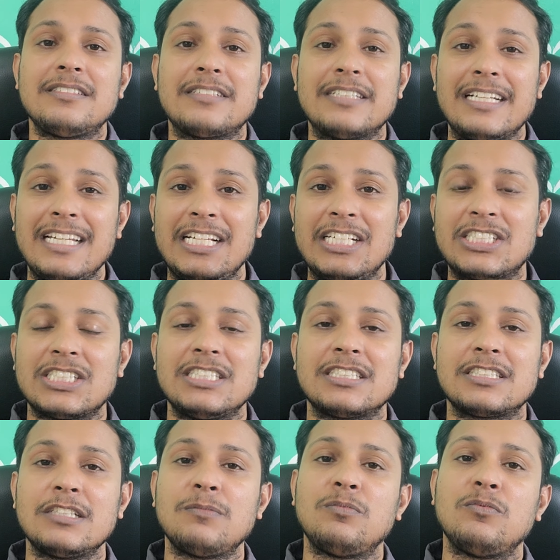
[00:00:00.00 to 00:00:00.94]

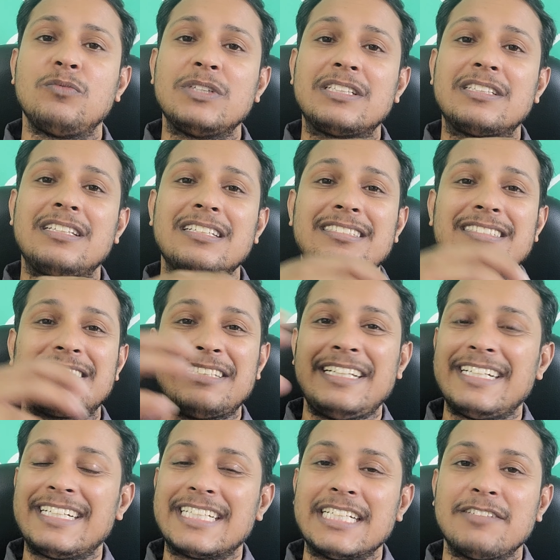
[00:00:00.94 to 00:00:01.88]
relationship with the
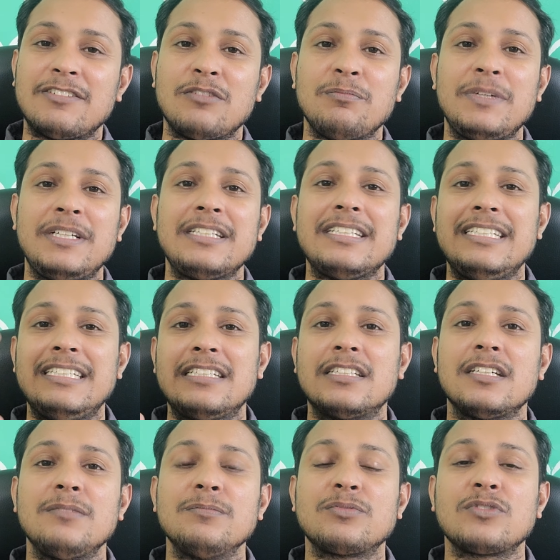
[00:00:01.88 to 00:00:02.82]
state government in
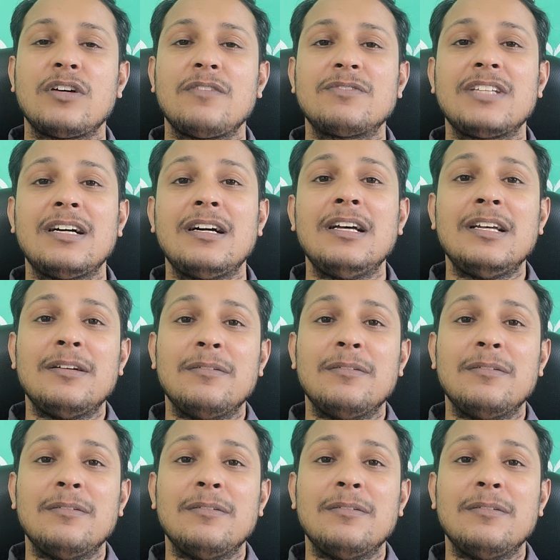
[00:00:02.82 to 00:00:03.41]
terms of the